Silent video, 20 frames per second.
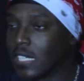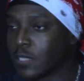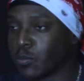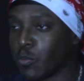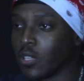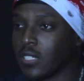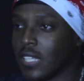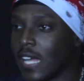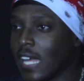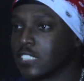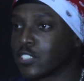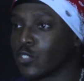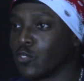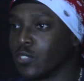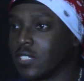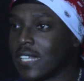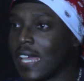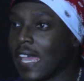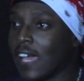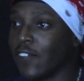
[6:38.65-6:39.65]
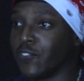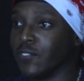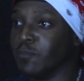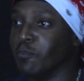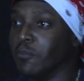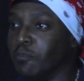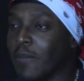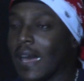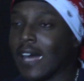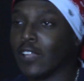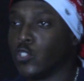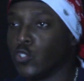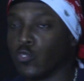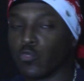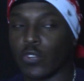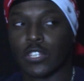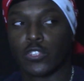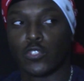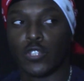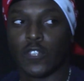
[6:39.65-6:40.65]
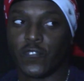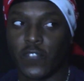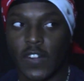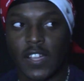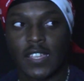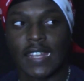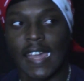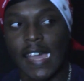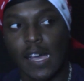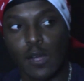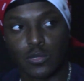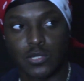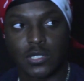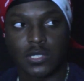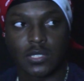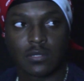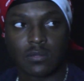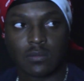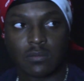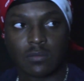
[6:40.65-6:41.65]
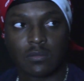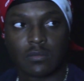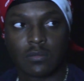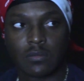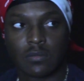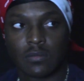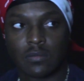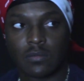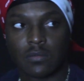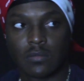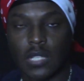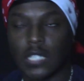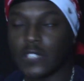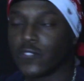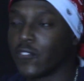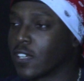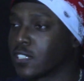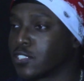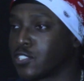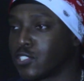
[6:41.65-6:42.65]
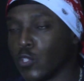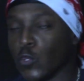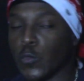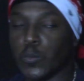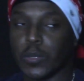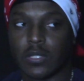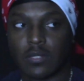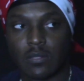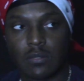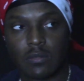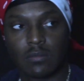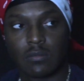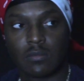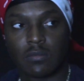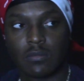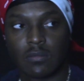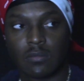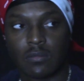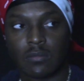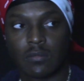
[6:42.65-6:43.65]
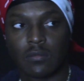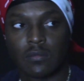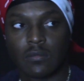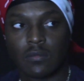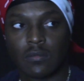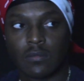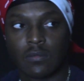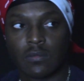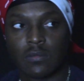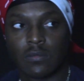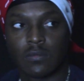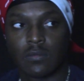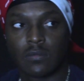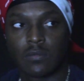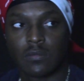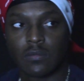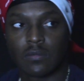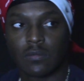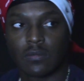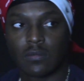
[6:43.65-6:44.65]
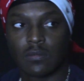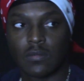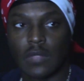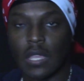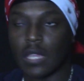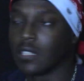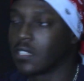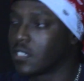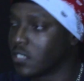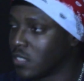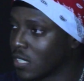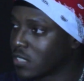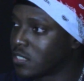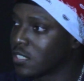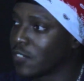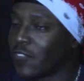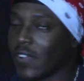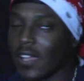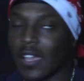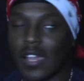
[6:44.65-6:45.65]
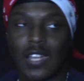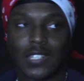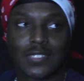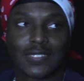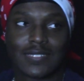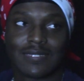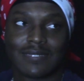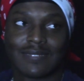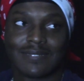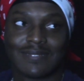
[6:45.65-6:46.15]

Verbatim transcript: That's more logical than having Mountain Dew run through your fucking house. God, just what you gonna do? That's fucking stupid. So what you gonna do? You gonna take a hose, right? And connect to the fire hydrant.